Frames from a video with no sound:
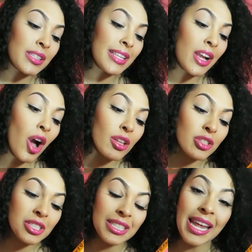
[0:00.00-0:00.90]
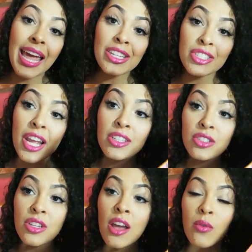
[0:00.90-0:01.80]
Psychology Today, and
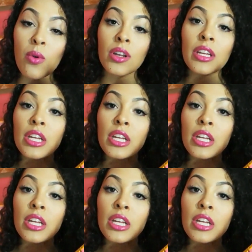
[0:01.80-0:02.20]
Change dot org.